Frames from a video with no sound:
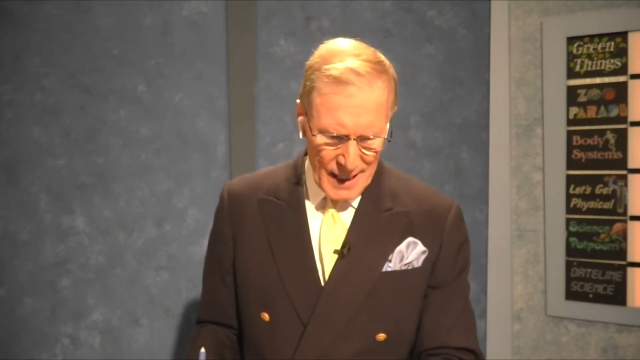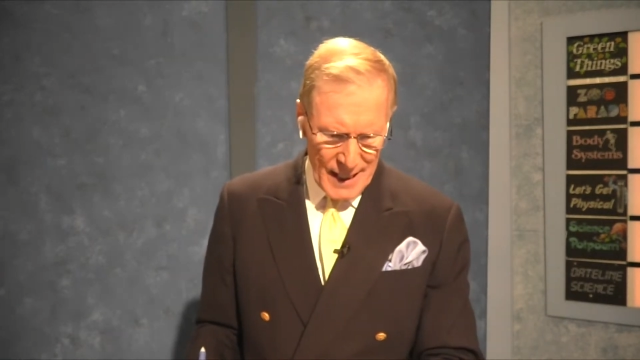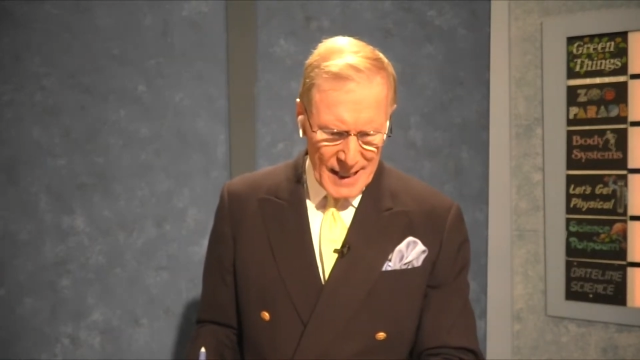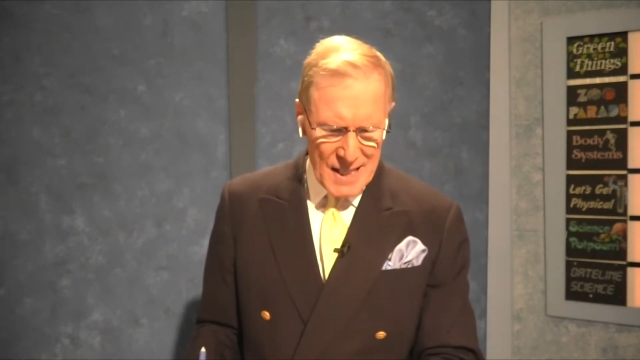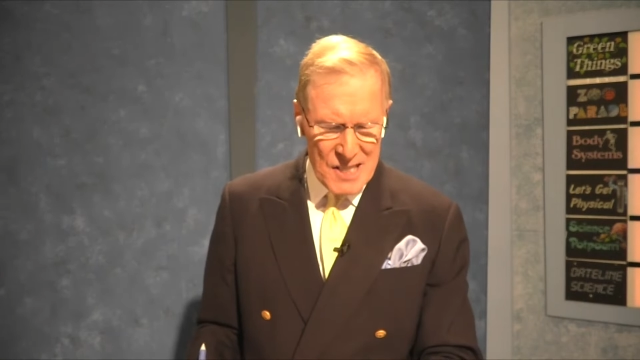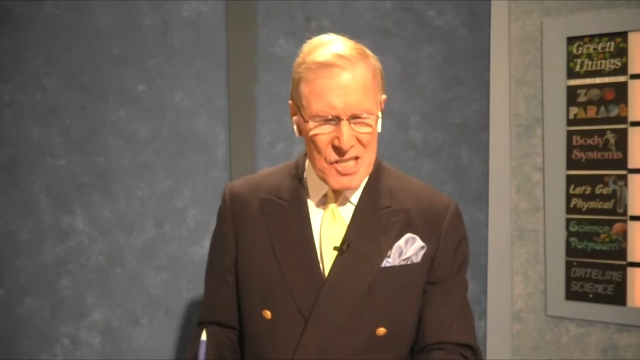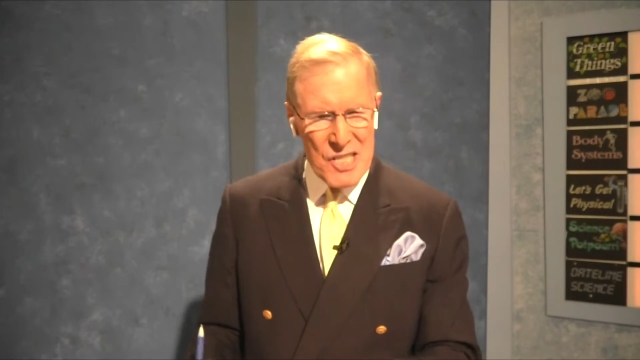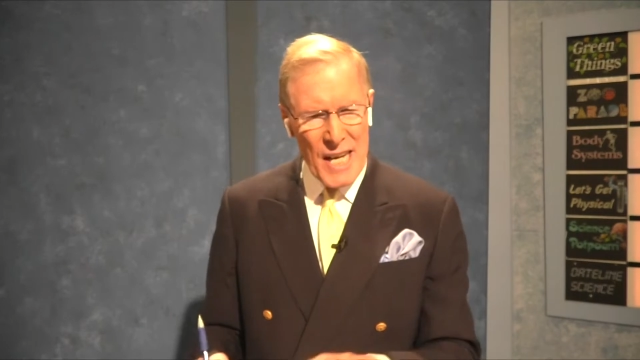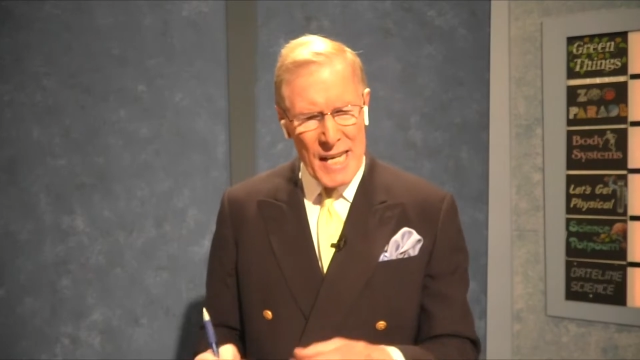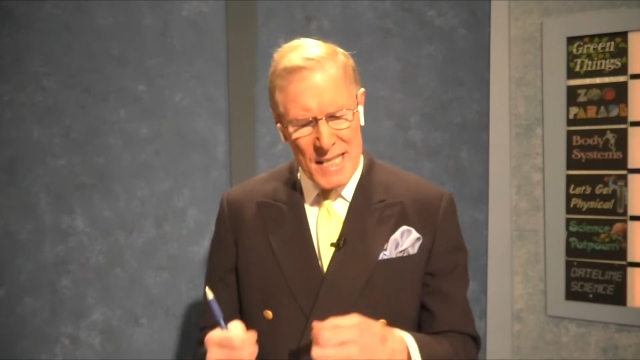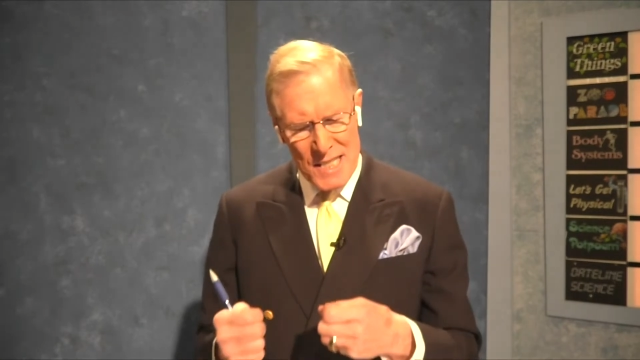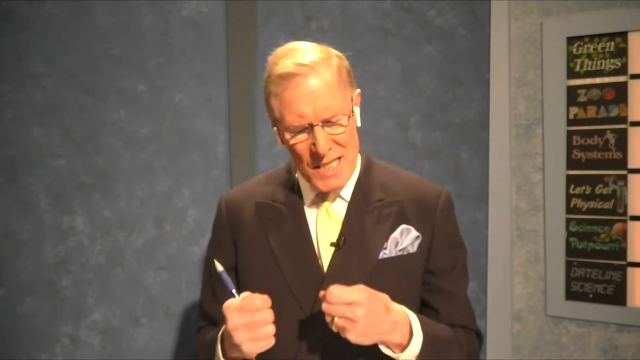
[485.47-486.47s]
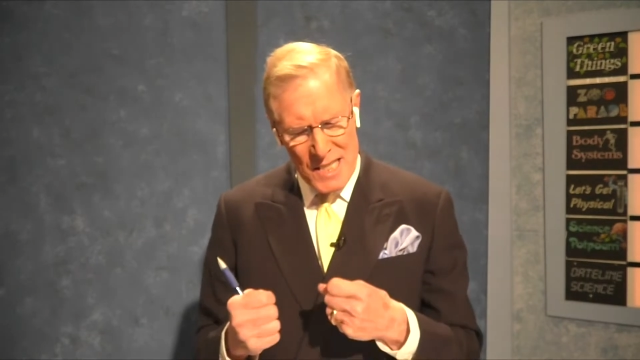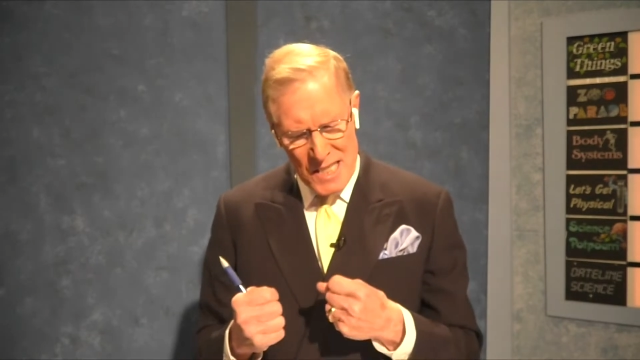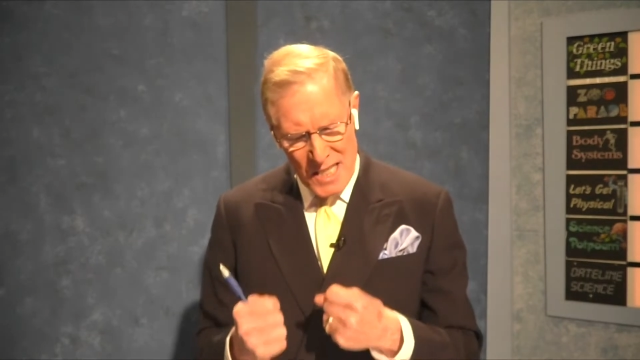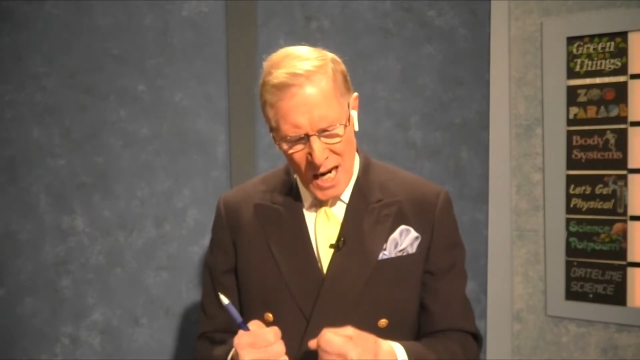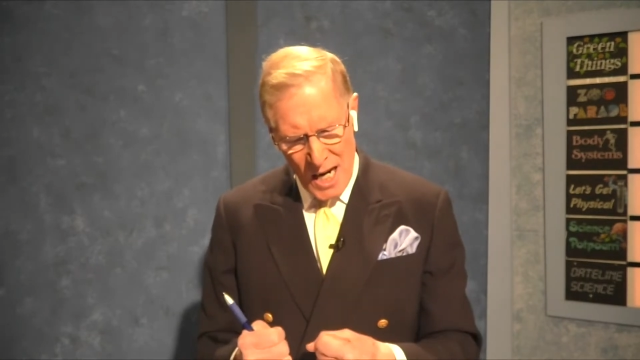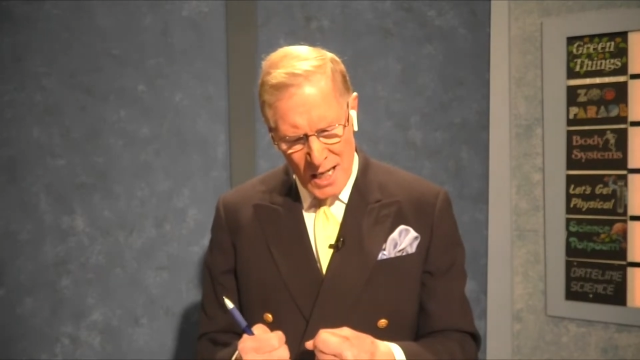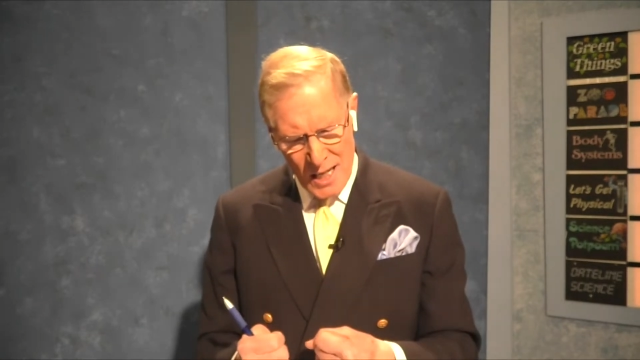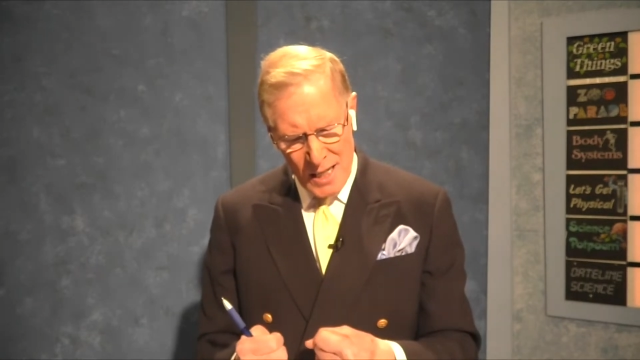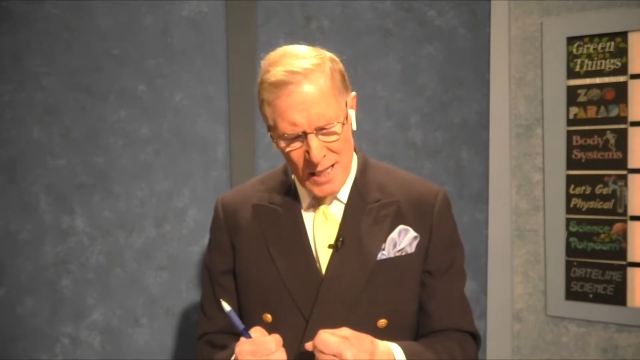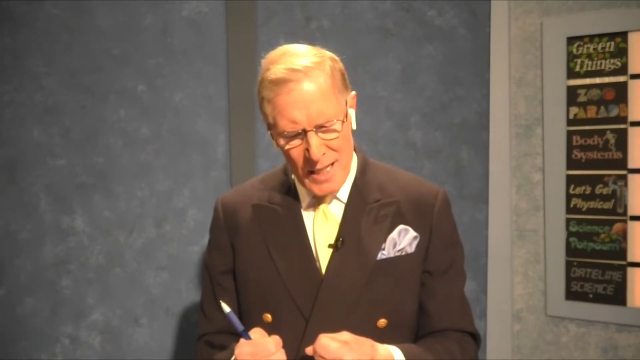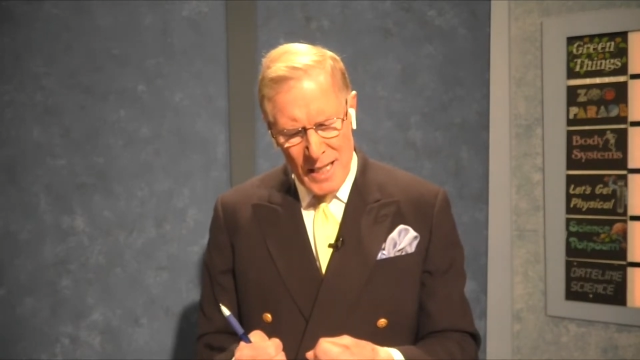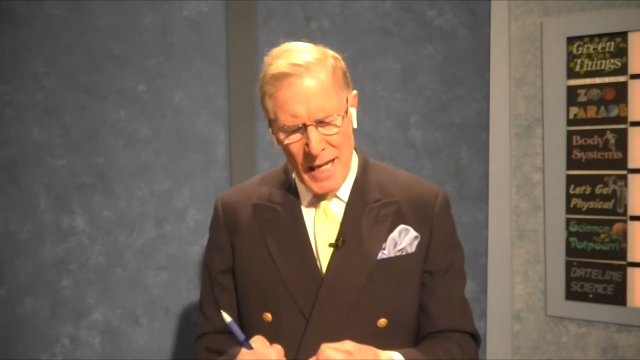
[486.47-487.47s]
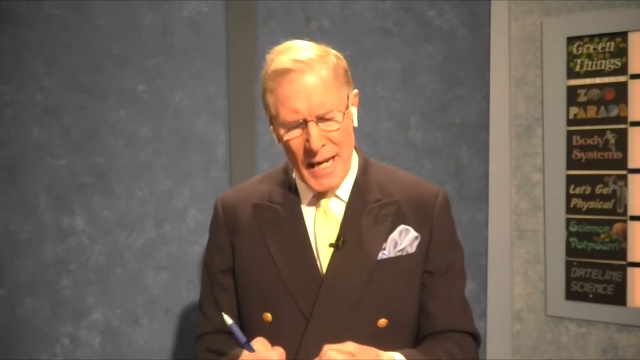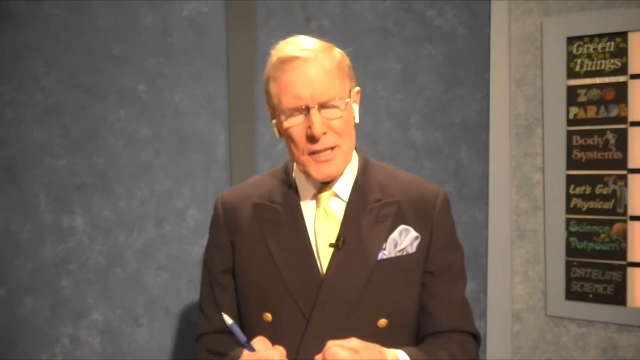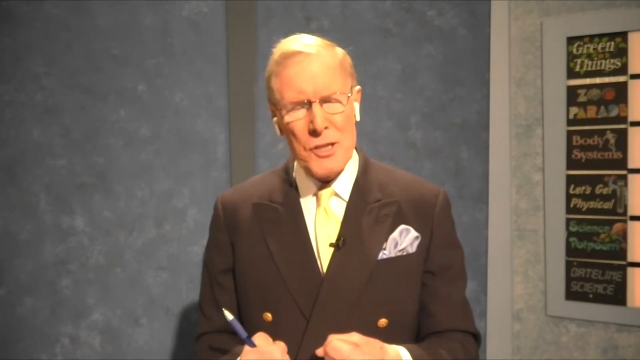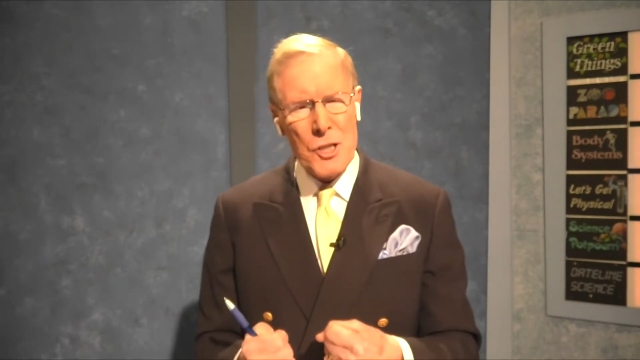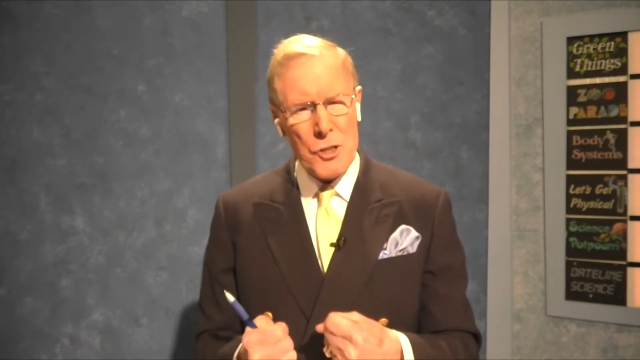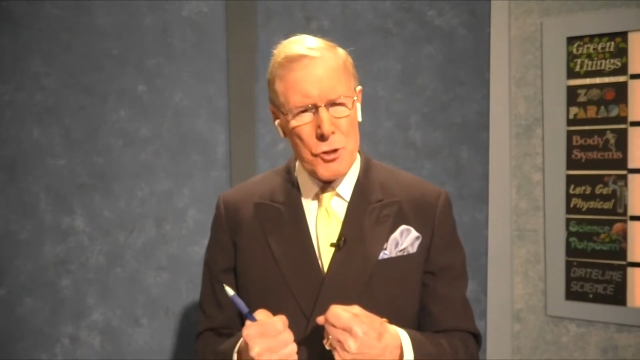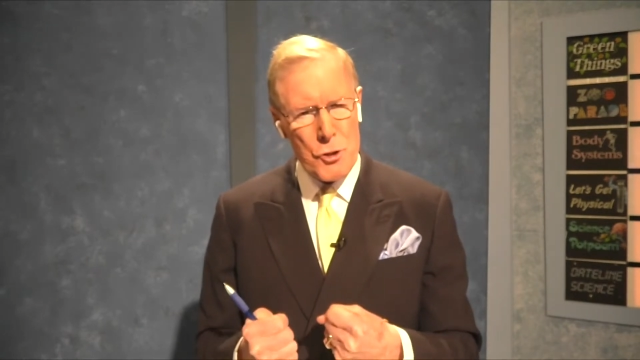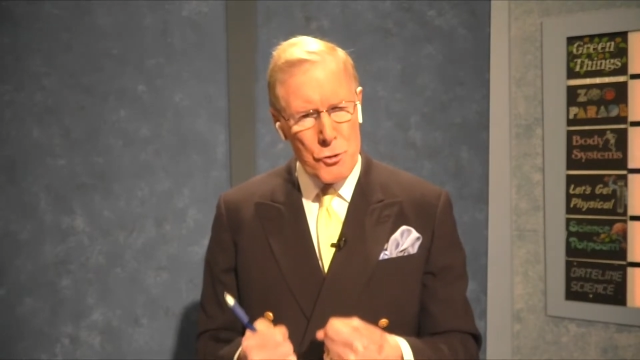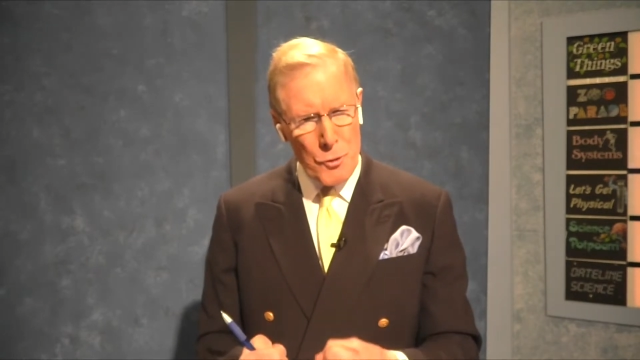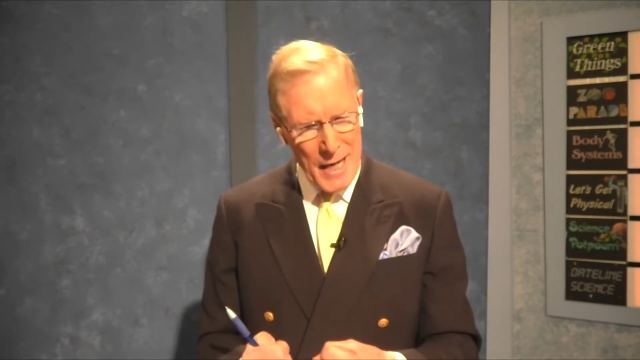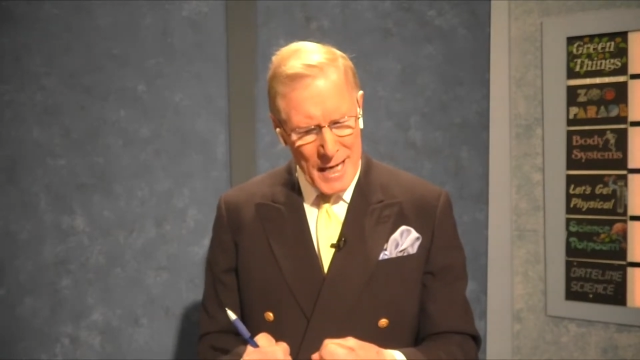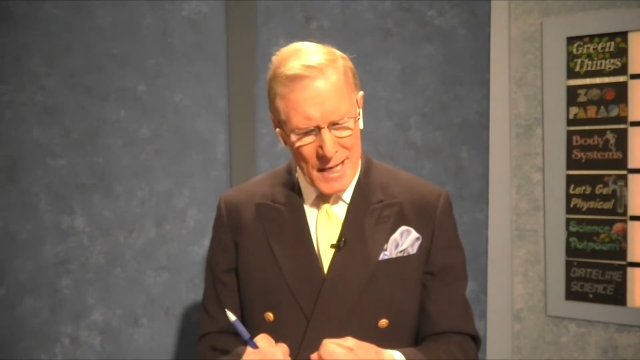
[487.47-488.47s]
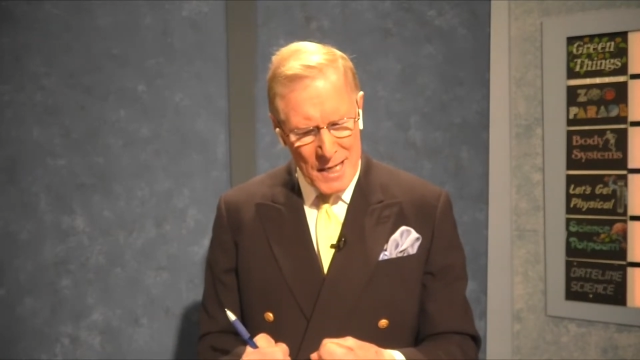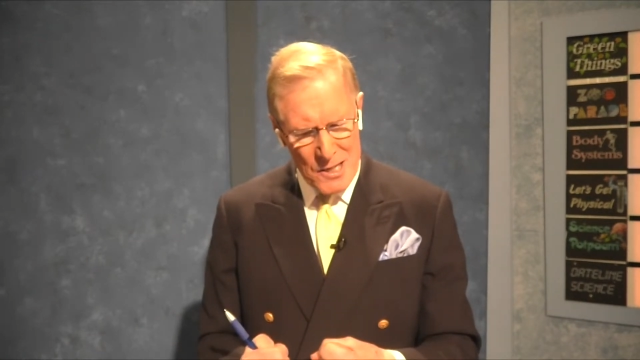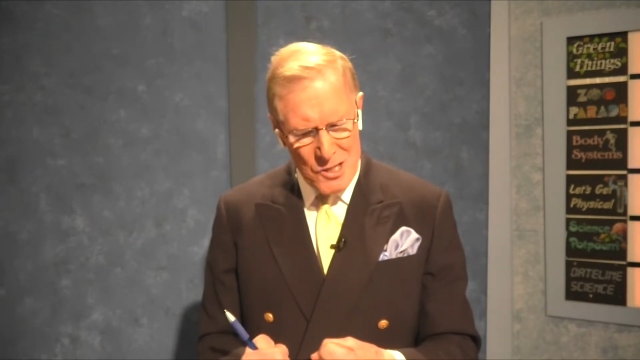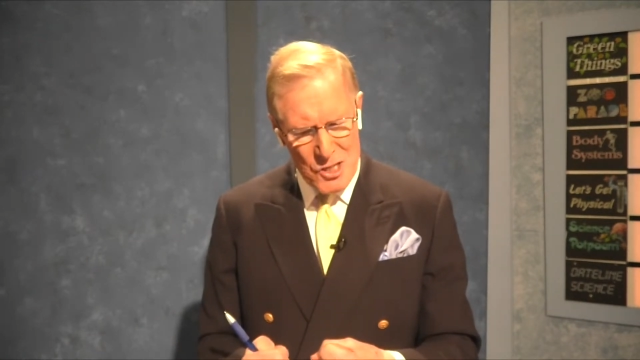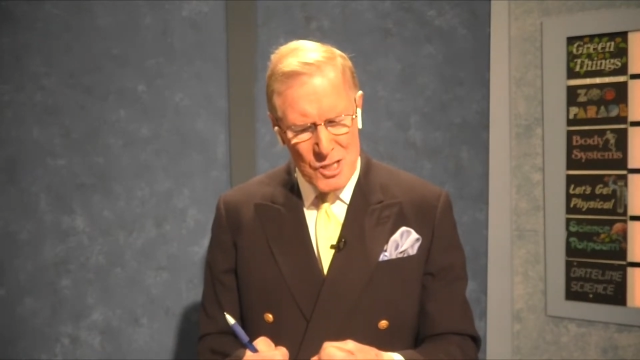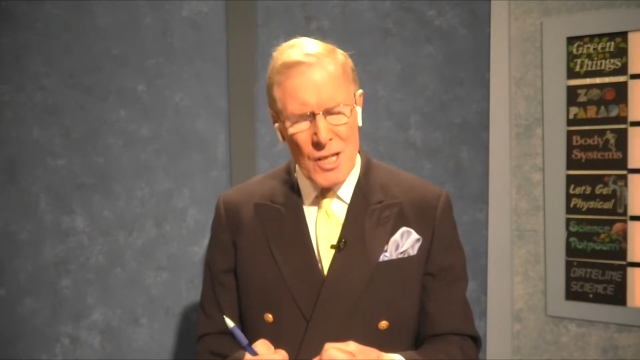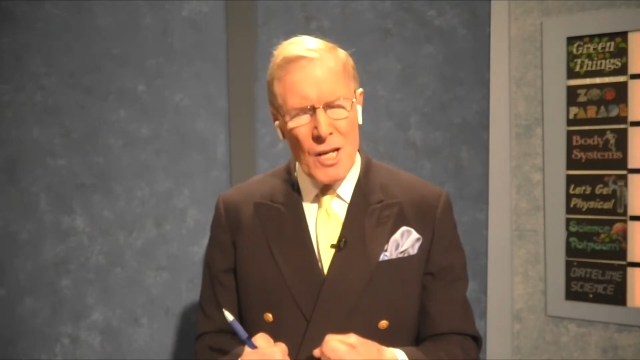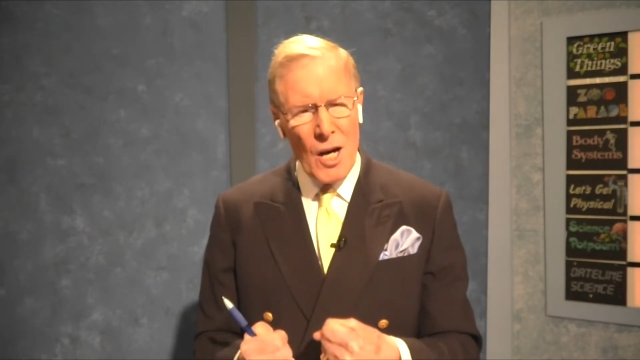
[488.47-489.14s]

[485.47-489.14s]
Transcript: It is said to tug at the strings